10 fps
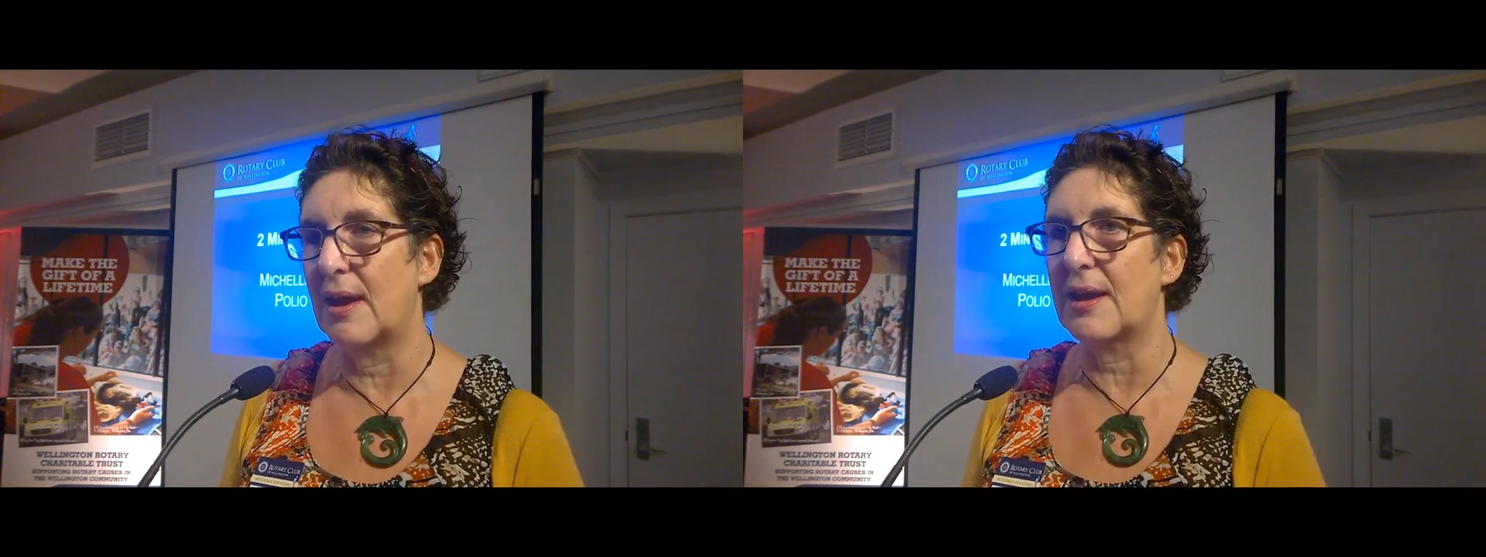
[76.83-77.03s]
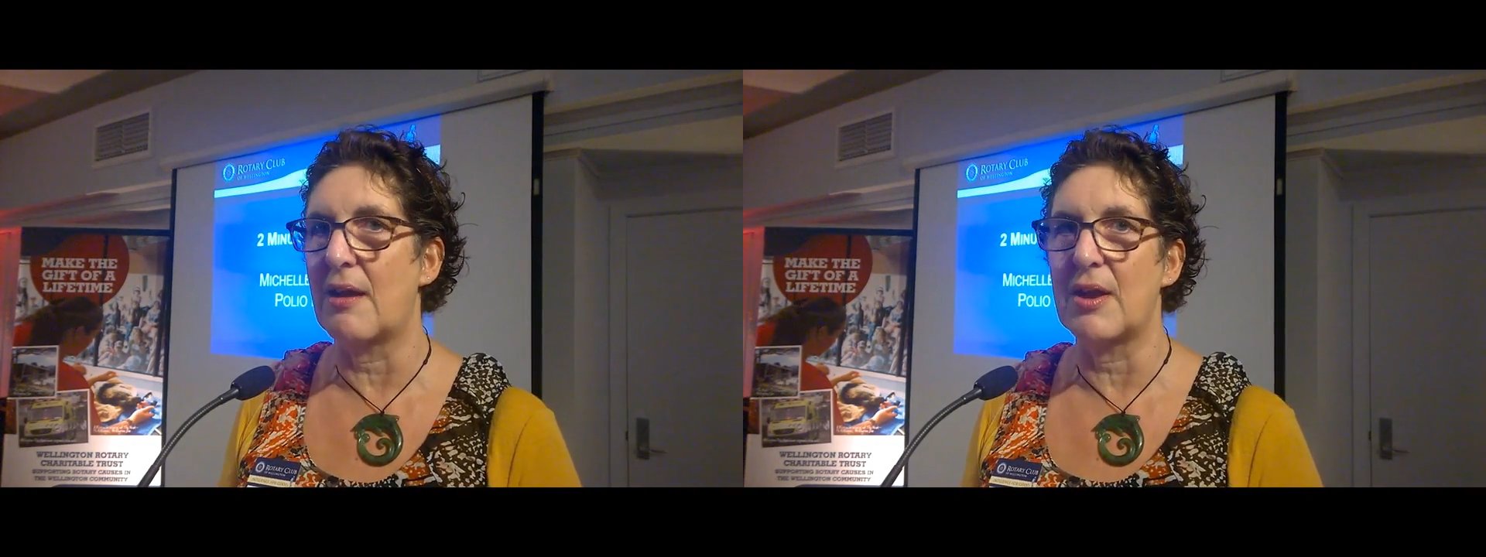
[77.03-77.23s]

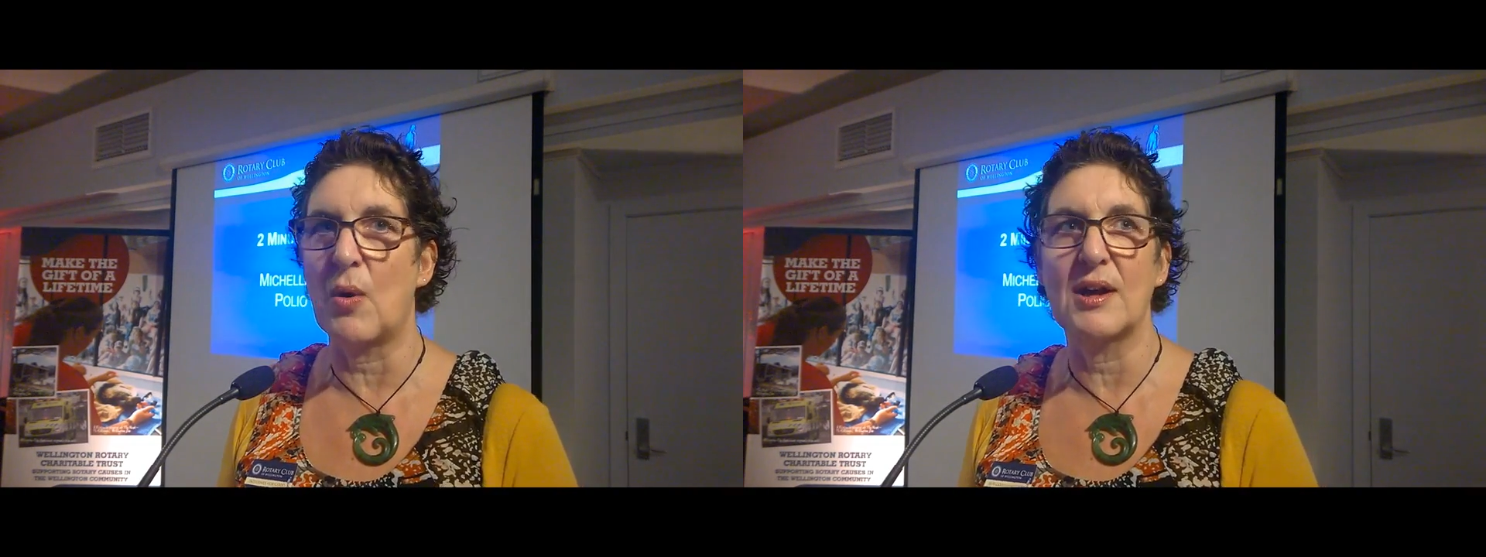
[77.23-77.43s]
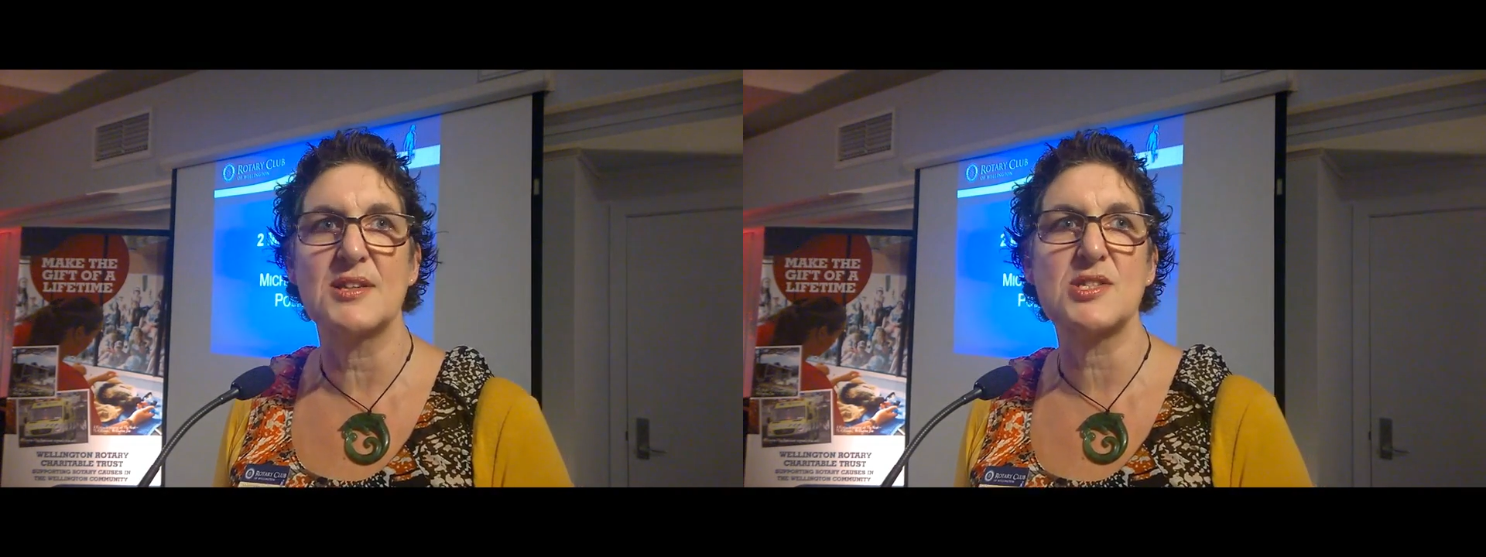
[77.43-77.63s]
Gary
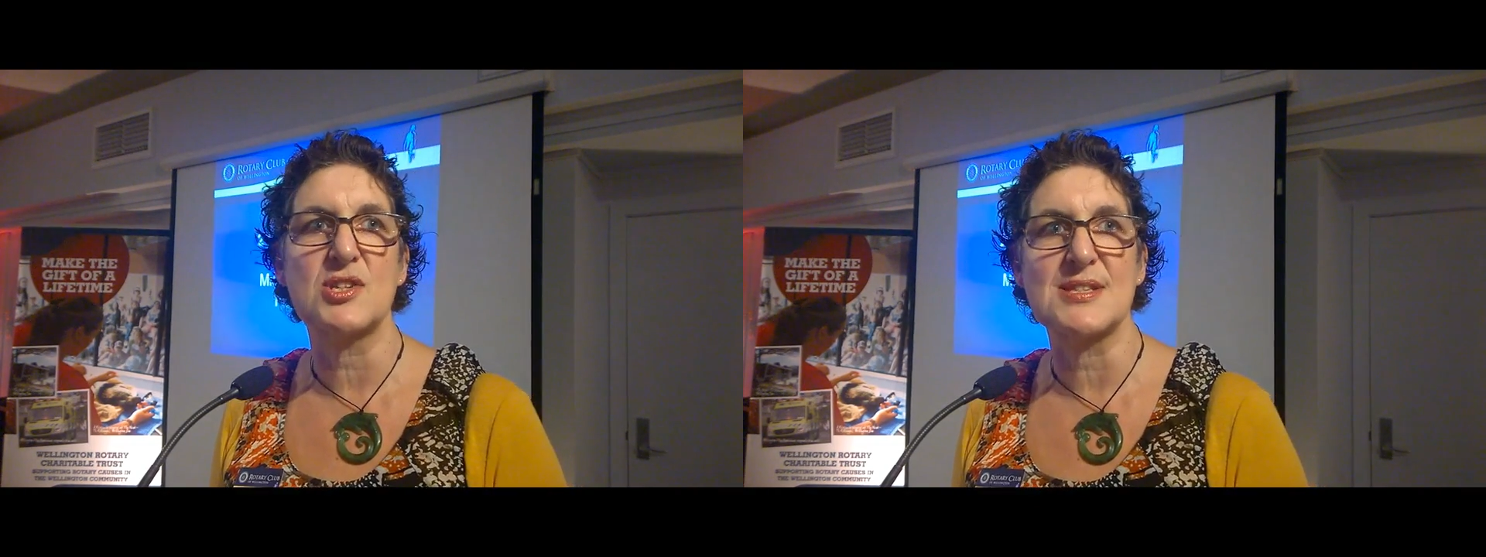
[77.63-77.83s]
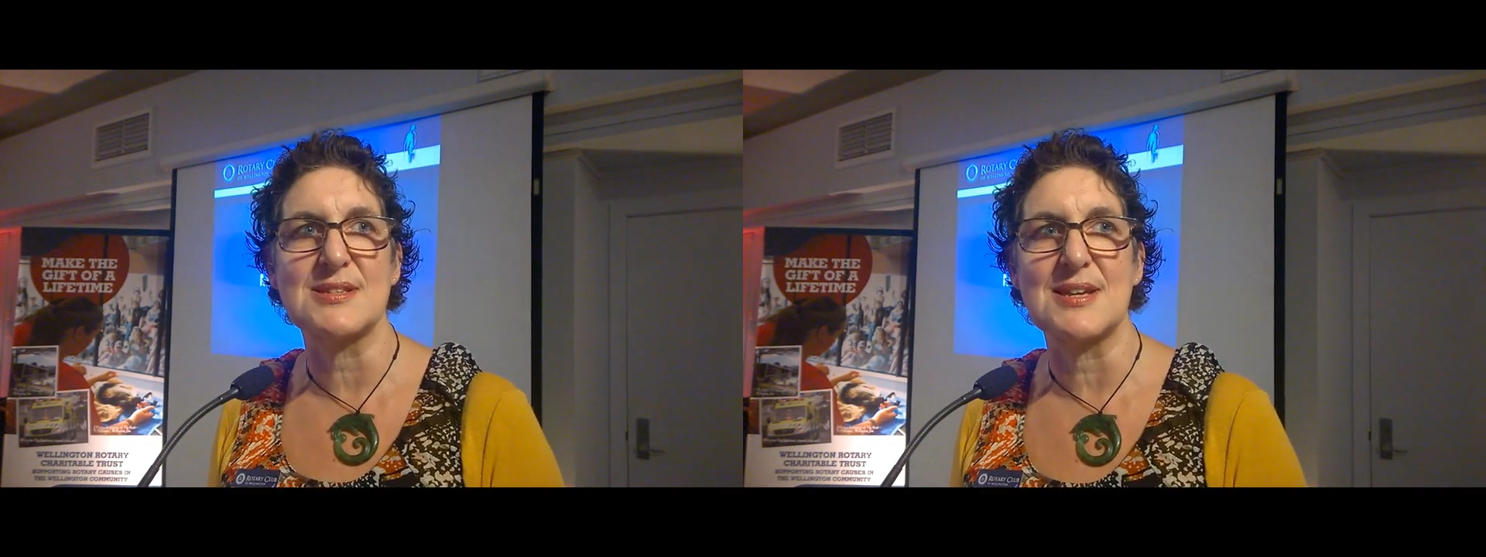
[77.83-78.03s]
Huang has
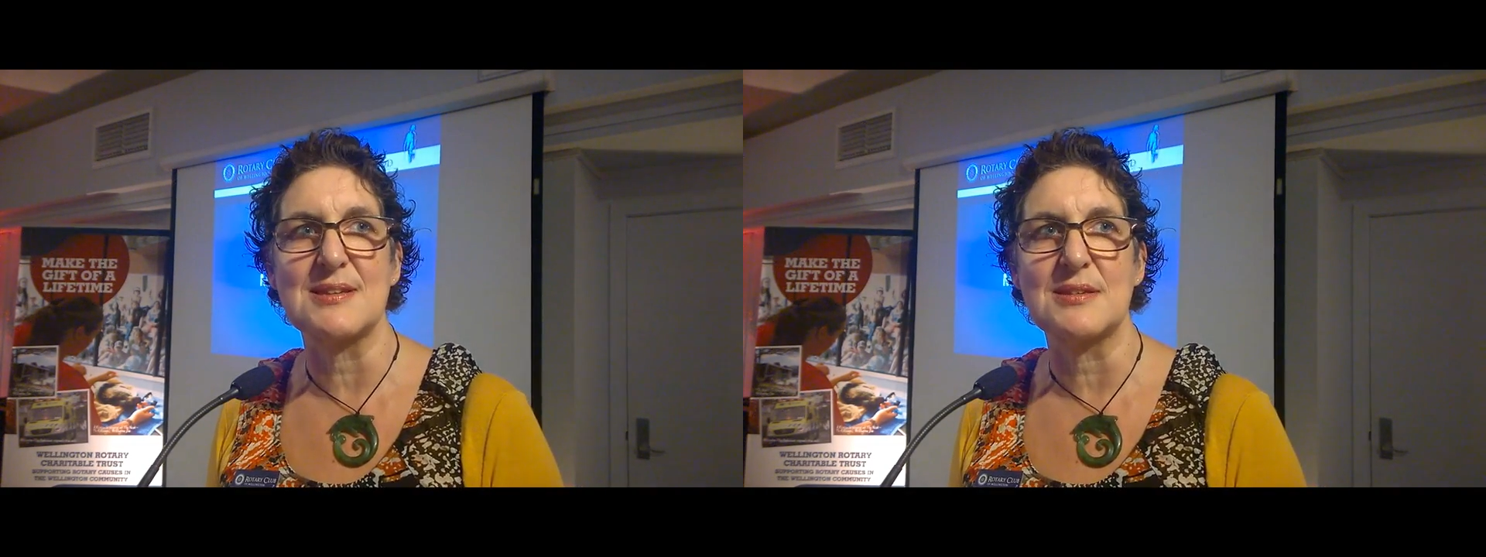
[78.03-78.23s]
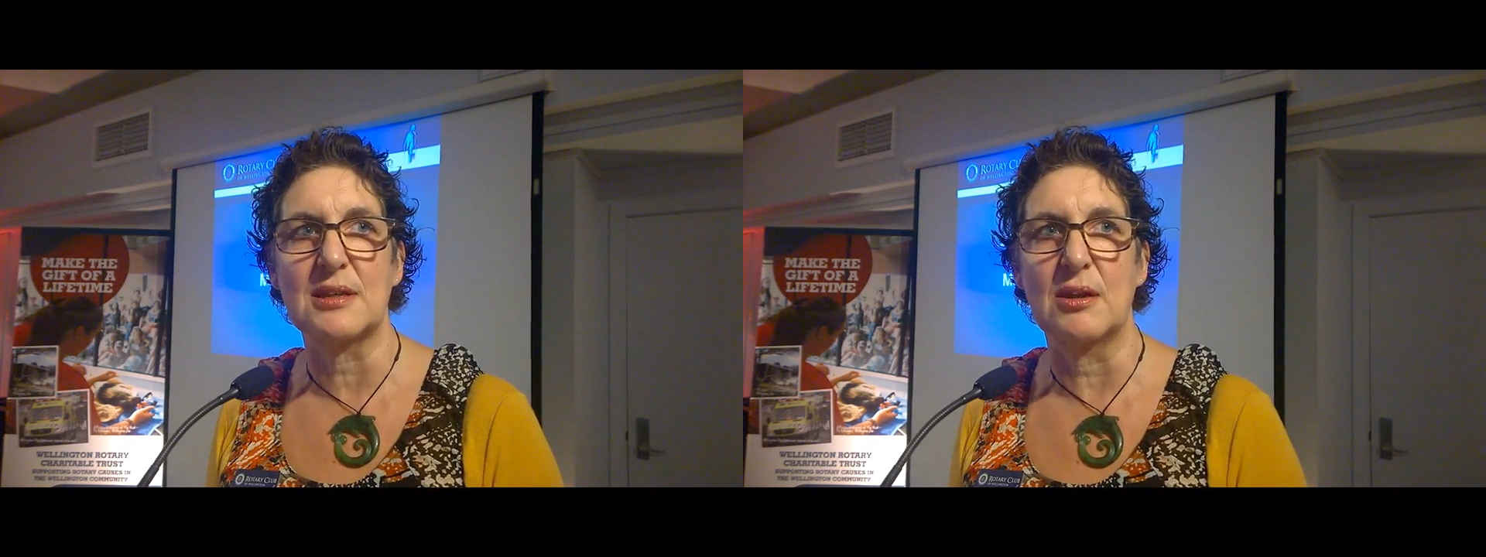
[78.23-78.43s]
just
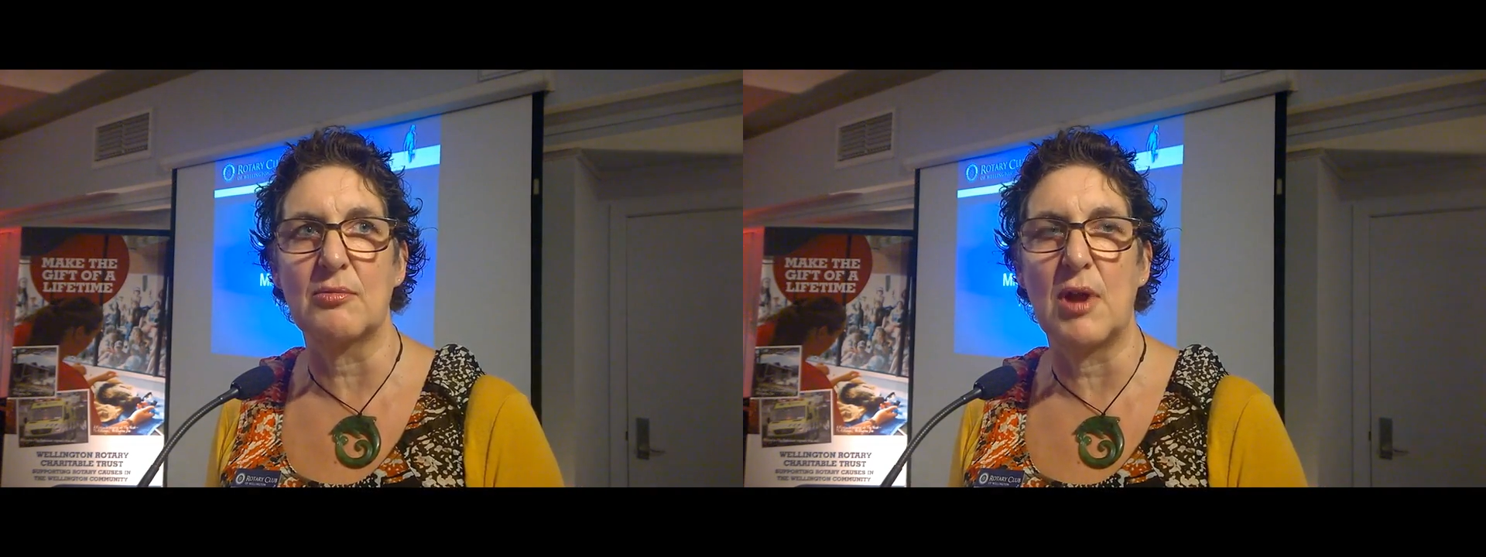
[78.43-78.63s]
attended